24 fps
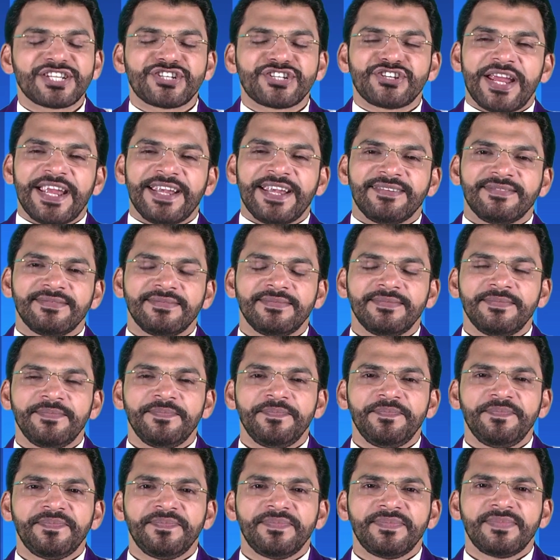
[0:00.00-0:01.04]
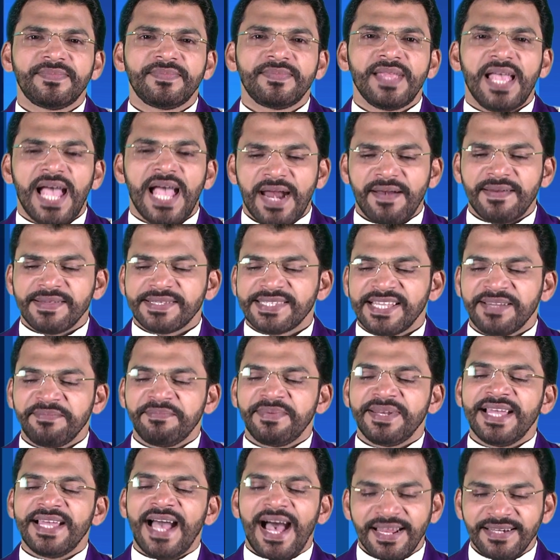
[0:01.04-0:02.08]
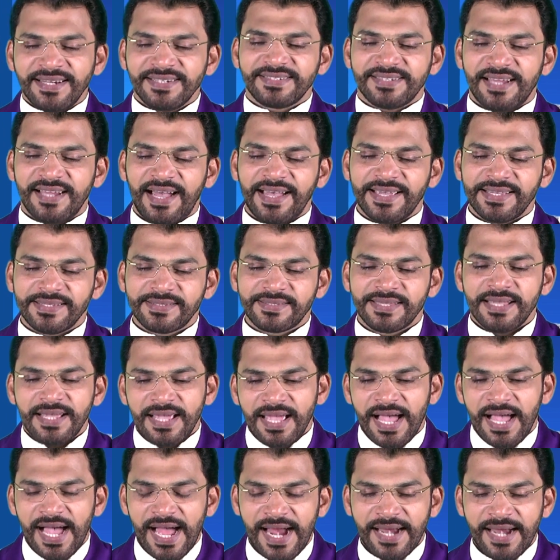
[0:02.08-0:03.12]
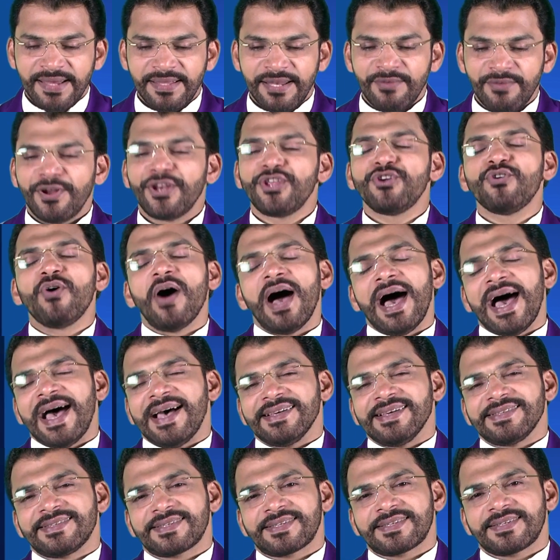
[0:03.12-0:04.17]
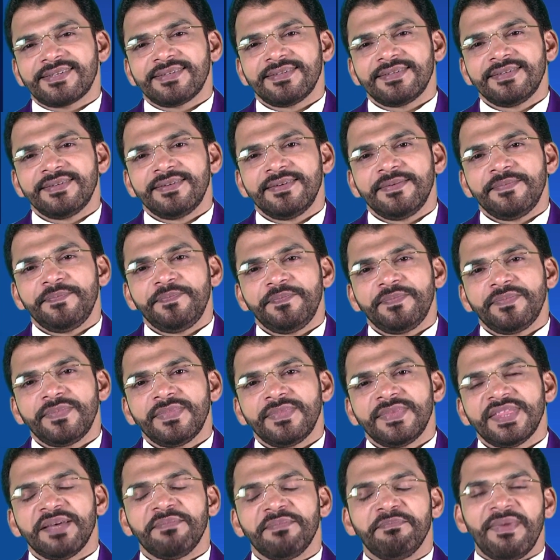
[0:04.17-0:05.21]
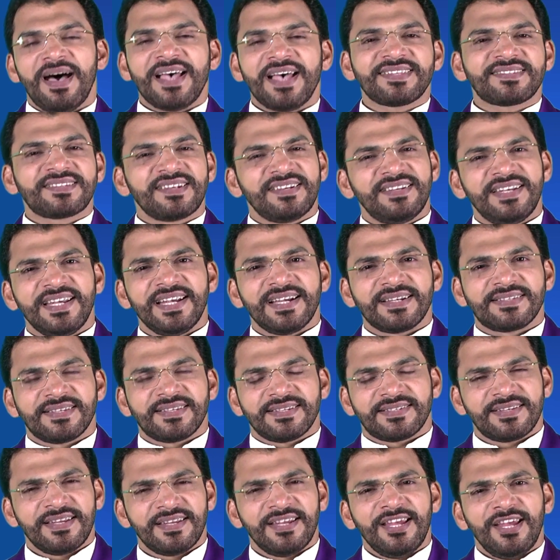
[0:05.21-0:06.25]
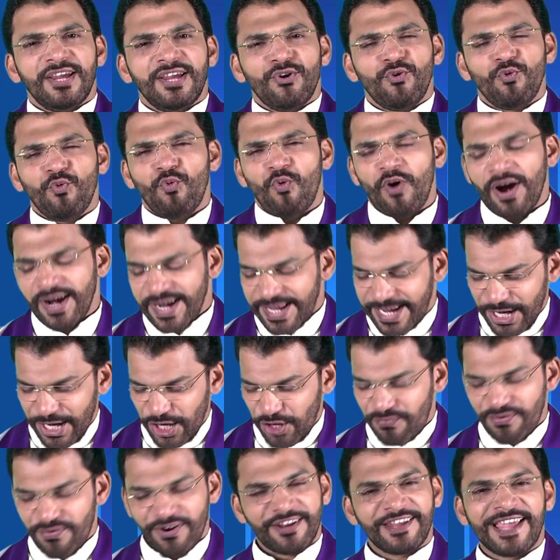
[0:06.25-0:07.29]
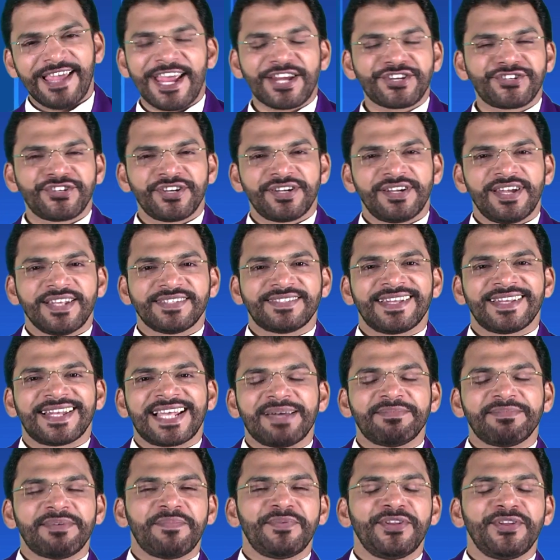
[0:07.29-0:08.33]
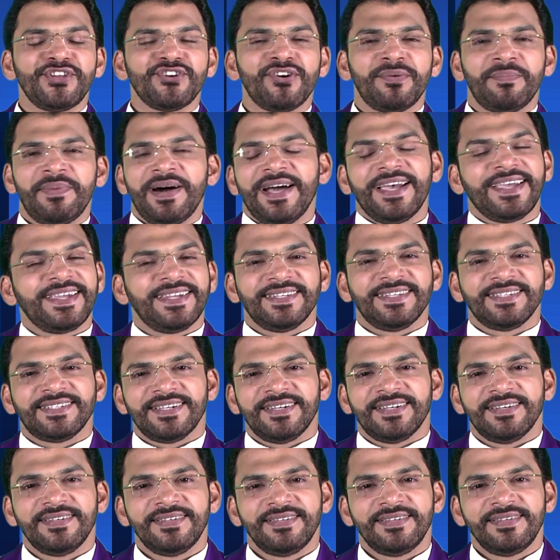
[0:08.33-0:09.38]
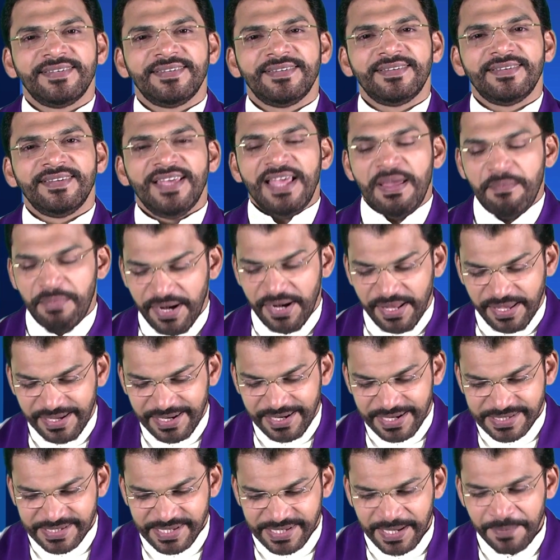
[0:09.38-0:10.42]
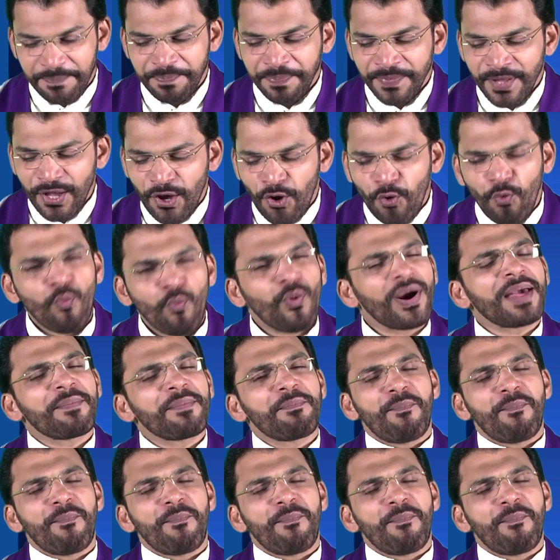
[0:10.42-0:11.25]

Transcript: shed, and somebody unties, and then when you ask, the master needs it, what kind of a reaction does it come up in your mind? But here, see, what a